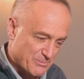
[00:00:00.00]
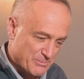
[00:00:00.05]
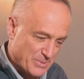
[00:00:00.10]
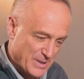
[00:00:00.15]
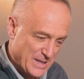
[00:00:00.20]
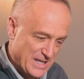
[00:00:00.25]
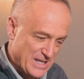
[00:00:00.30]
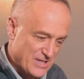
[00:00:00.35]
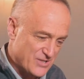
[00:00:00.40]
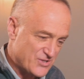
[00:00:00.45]

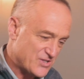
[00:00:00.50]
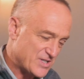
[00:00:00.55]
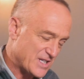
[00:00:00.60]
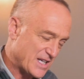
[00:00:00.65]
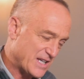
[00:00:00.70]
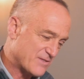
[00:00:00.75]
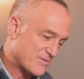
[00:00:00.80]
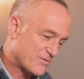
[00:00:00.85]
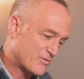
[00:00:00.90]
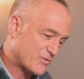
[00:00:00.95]
peace
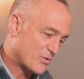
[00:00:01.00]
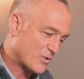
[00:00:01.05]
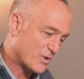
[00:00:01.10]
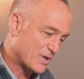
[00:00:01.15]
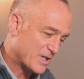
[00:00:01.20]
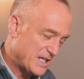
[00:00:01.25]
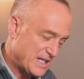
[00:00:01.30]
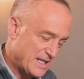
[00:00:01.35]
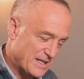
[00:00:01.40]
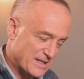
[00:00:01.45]
and for
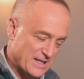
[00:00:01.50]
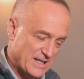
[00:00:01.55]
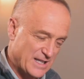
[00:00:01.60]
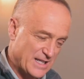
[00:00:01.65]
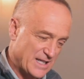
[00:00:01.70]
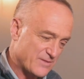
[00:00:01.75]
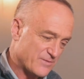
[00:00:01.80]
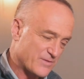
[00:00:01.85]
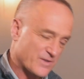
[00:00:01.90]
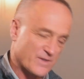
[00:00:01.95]

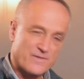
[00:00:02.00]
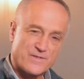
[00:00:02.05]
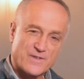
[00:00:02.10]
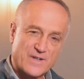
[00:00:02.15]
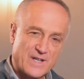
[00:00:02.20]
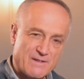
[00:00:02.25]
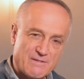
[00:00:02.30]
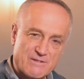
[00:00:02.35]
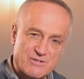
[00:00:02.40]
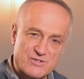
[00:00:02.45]
healing and for
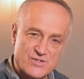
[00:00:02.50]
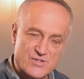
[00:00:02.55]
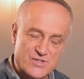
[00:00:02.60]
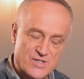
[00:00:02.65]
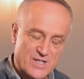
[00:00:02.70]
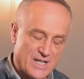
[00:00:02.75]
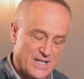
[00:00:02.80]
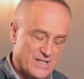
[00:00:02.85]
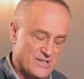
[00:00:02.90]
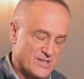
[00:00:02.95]
forgiveness of
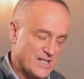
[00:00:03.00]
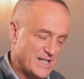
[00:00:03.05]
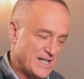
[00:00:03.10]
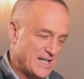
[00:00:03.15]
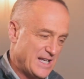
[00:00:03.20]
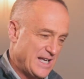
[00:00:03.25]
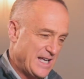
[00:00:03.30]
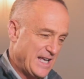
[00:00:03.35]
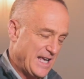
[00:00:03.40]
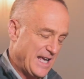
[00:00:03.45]
sins.
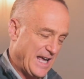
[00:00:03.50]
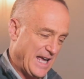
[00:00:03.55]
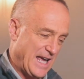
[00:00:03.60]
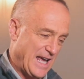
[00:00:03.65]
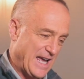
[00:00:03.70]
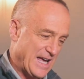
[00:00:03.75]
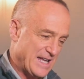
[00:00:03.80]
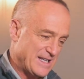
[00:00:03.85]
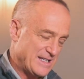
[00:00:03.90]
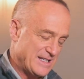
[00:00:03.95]

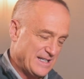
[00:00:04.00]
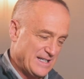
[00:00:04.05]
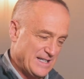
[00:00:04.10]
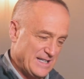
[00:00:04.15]
And